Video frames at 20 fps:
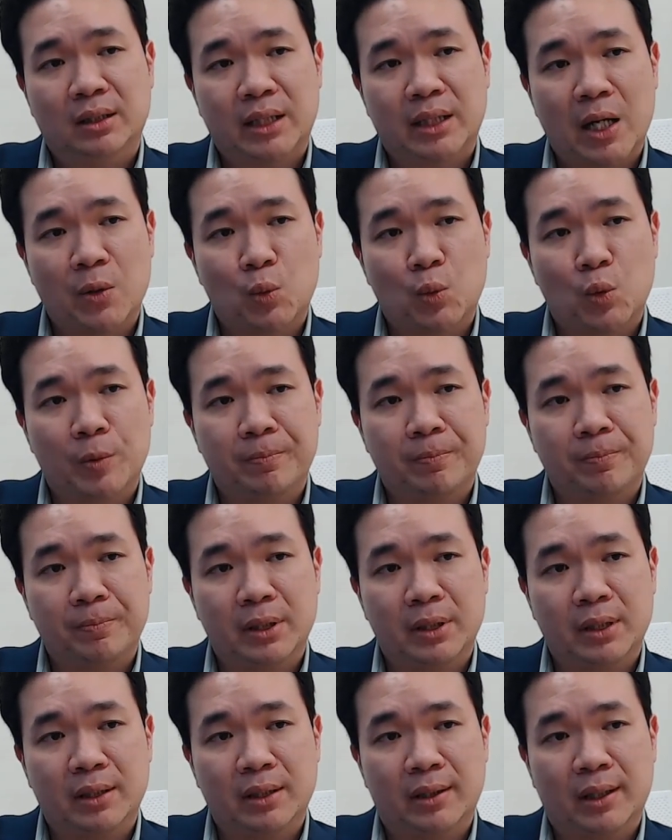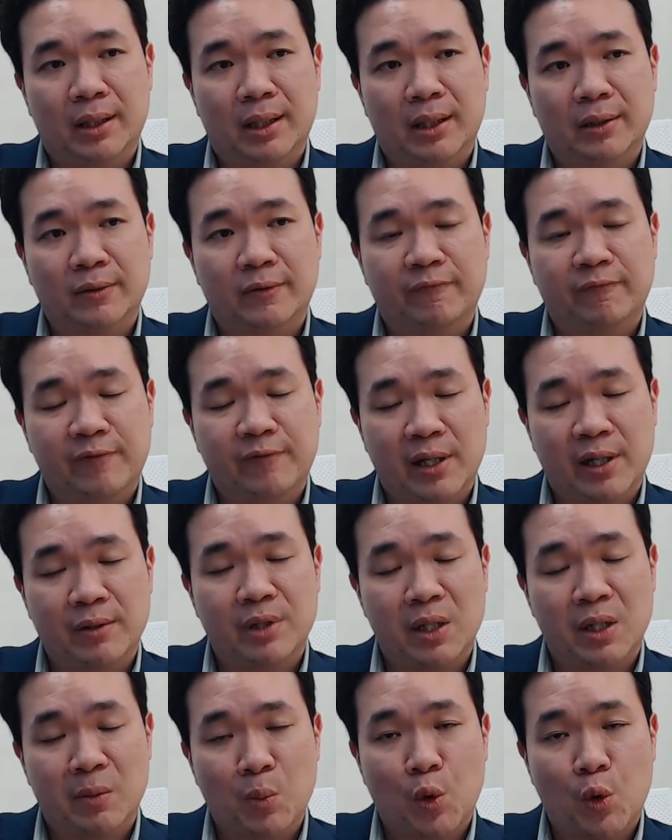that would be uh, the
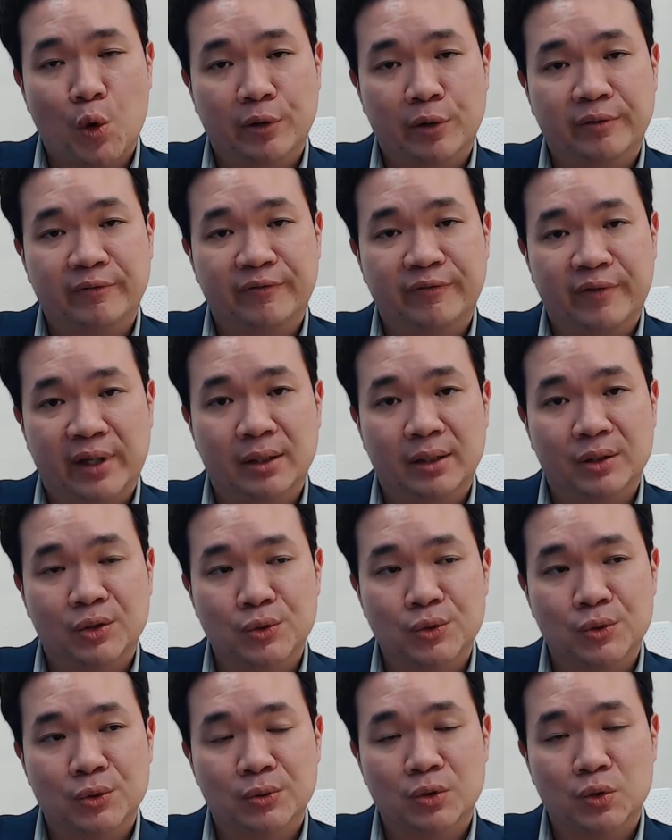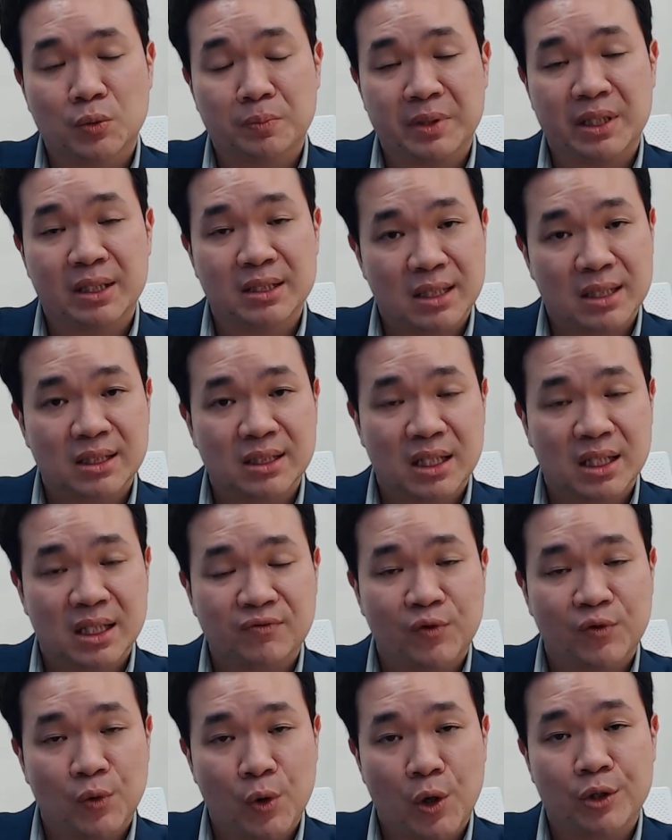very important thing to, to be a
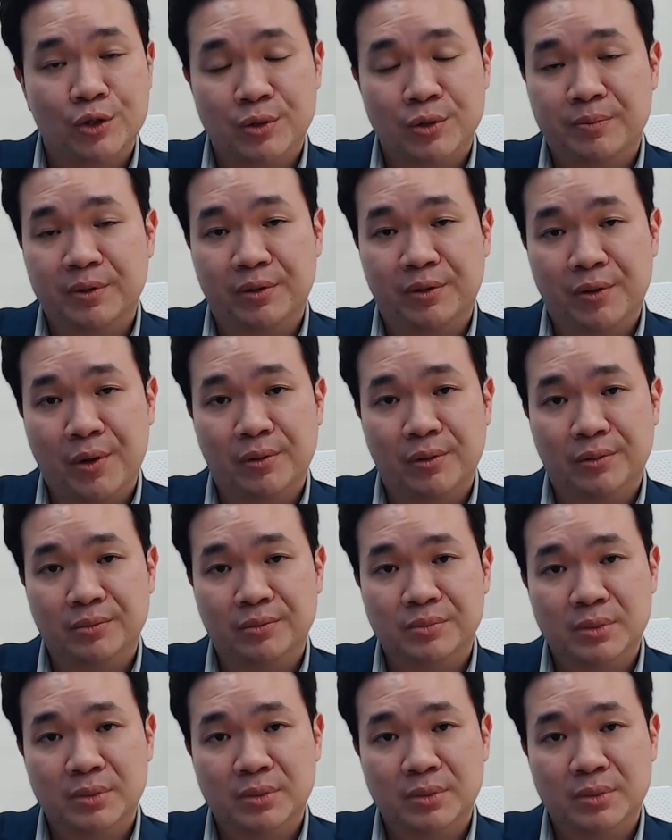successful entrepreneur.